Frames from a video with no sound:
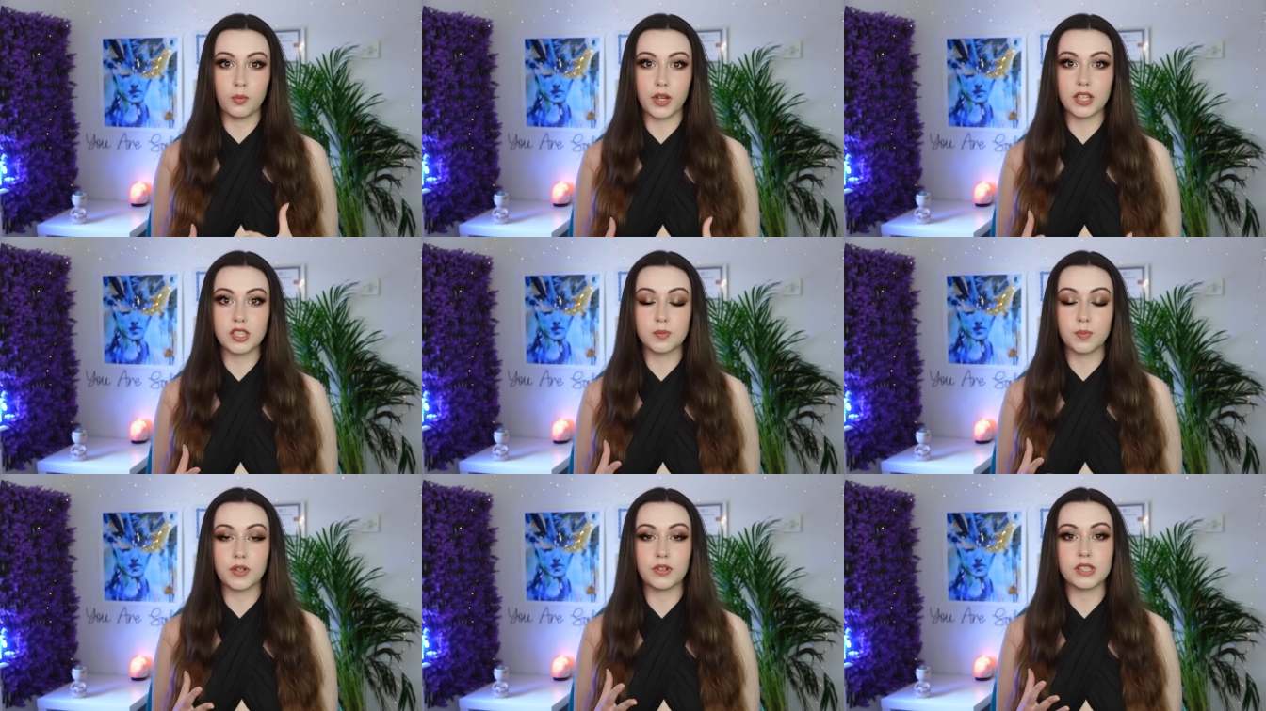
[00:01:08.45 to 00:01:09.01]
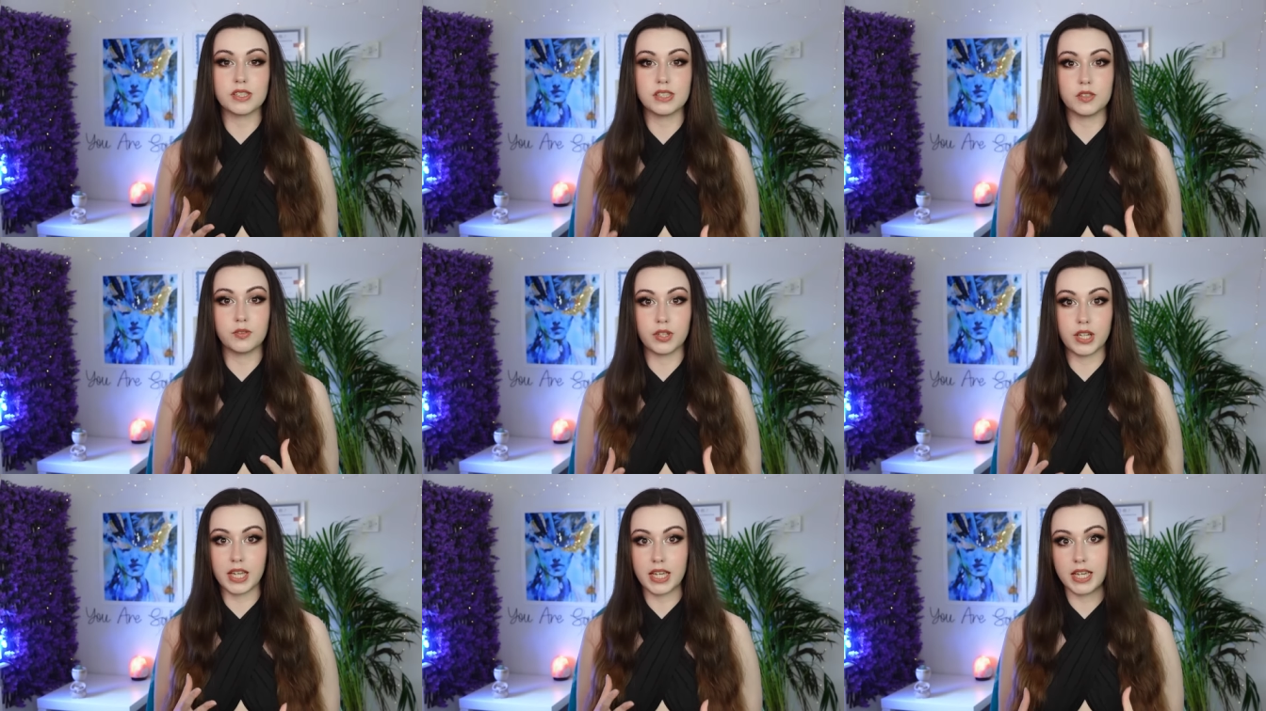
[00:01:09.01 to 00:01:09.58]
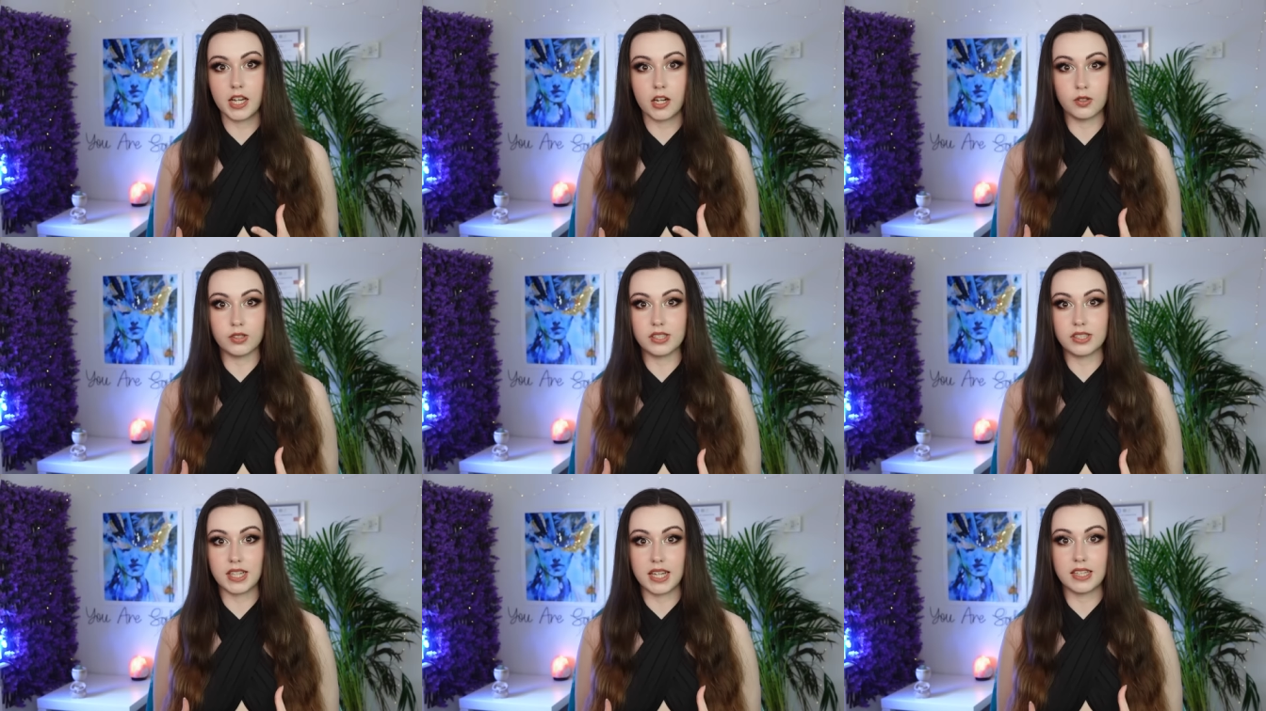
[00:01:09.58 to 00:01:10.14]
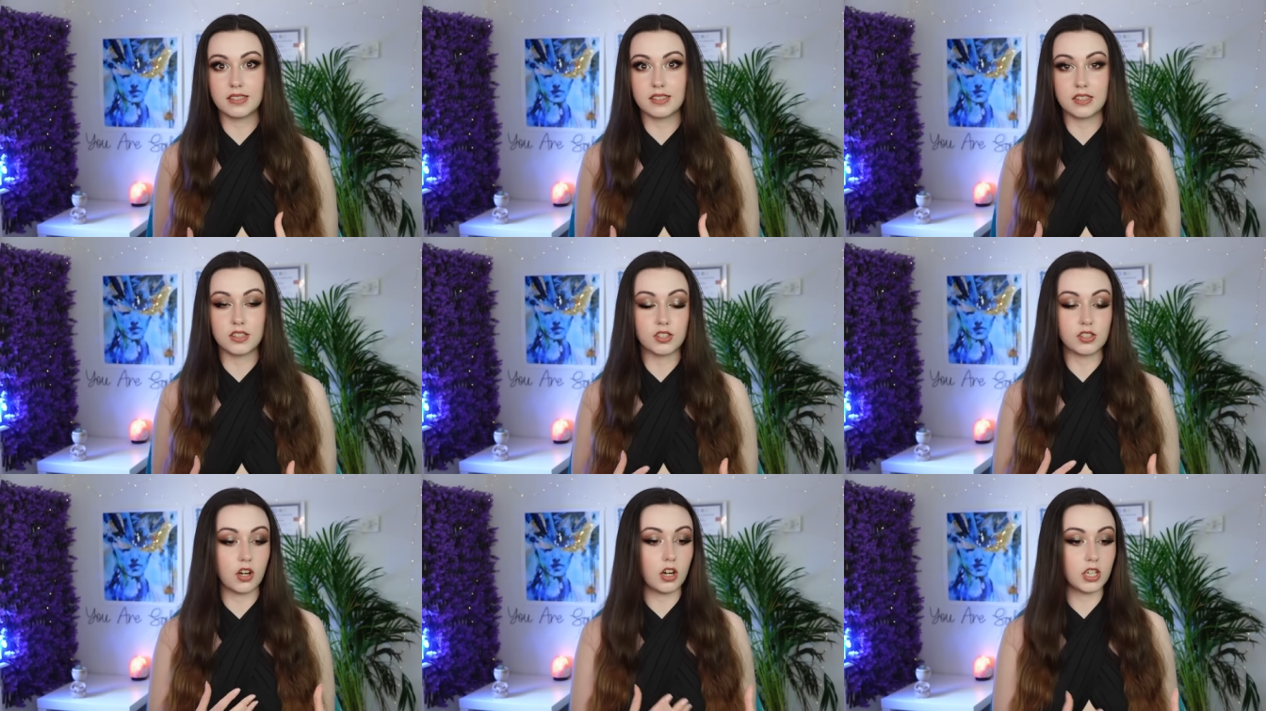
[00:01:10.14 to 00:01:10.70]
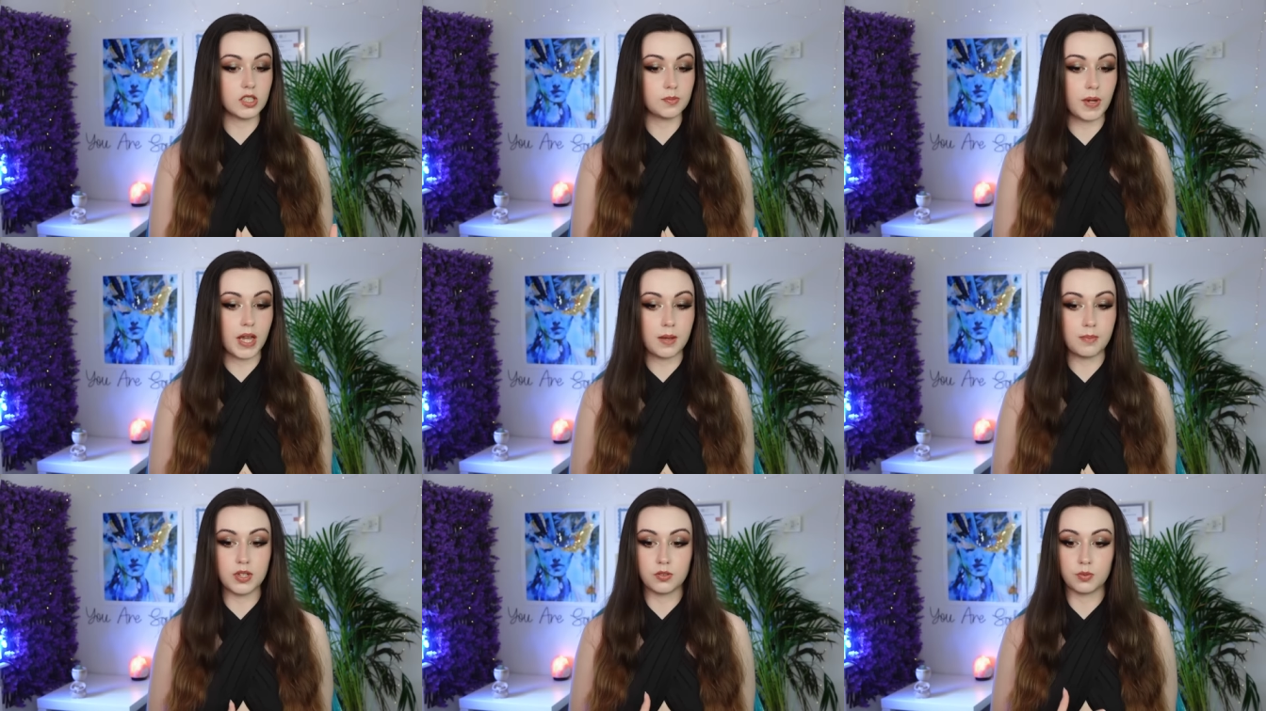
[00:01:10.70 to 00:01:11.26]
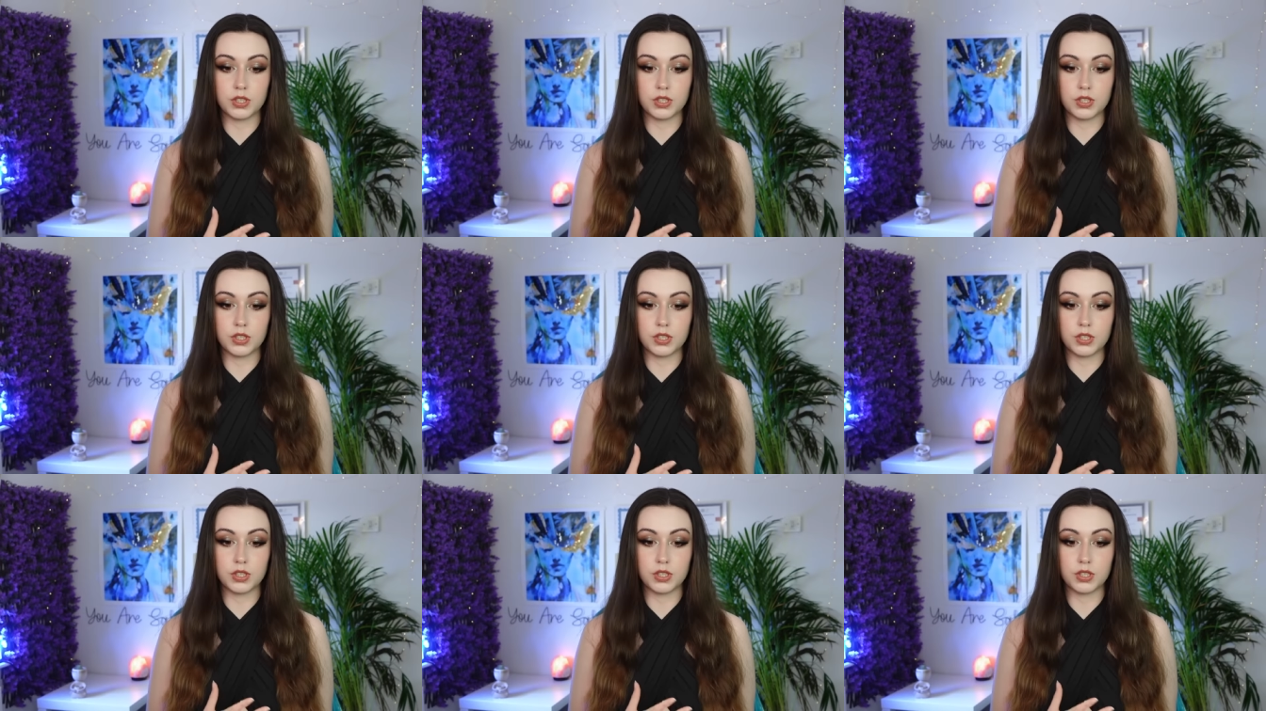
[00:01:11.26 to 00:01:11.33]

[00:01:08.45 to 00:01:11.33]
We experience different ego states that start as babies,